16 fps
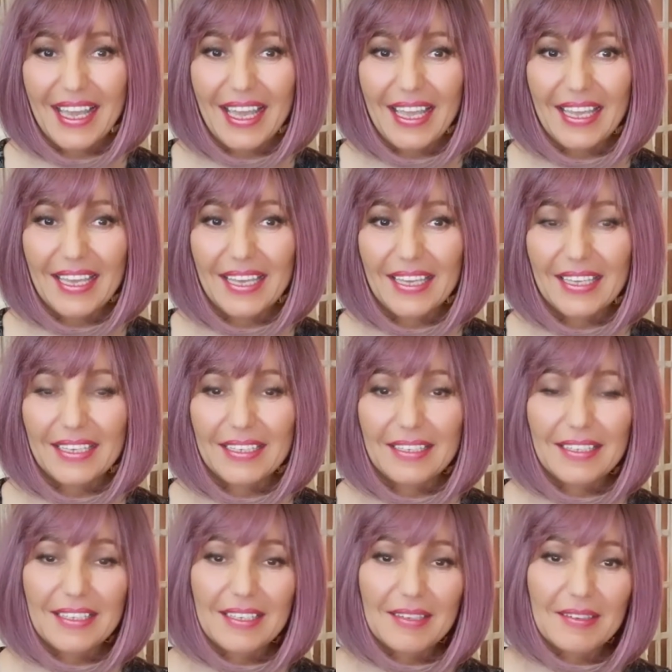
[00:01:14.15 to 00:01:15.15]

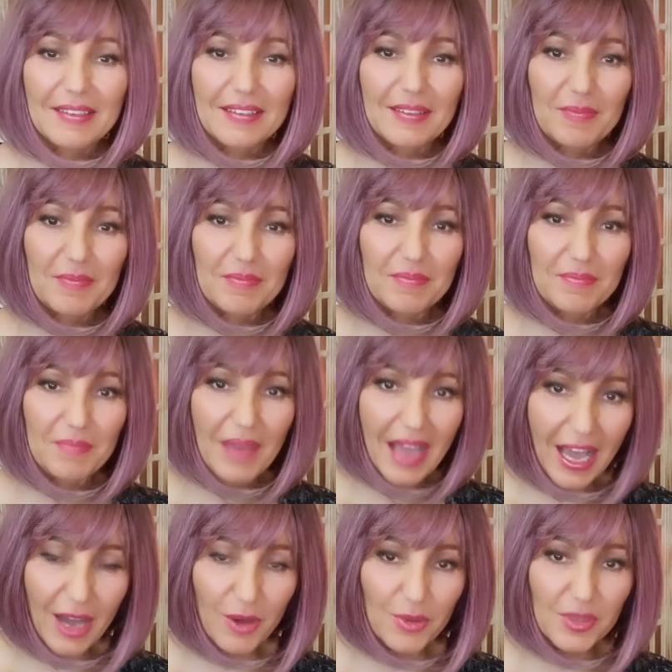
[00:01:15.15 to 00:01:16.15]
And
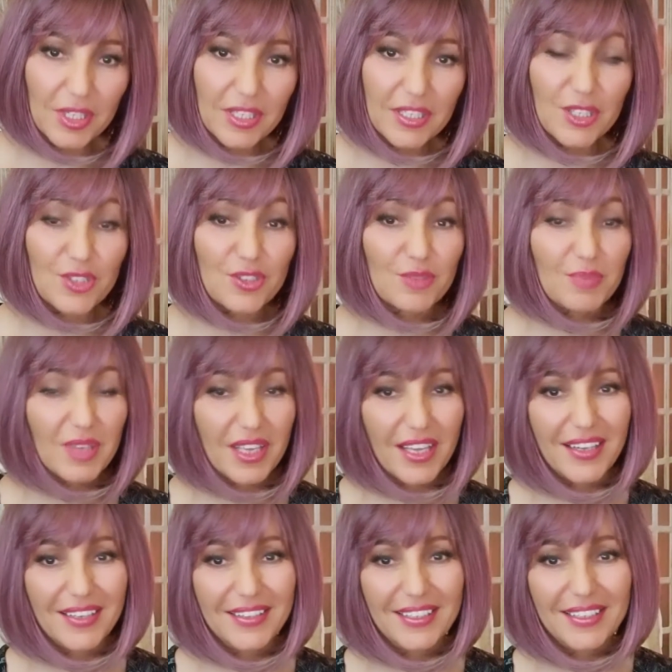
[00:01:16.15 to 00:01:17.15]
power needs to be
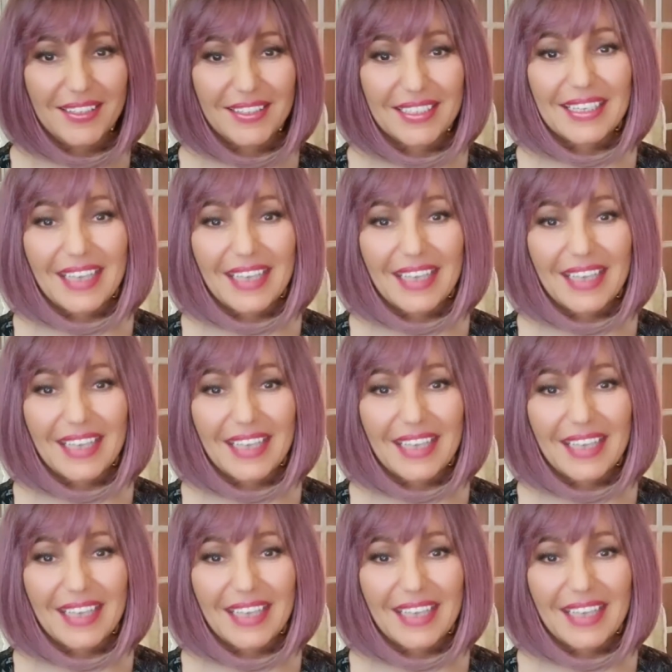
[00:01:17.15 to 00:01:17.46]
held in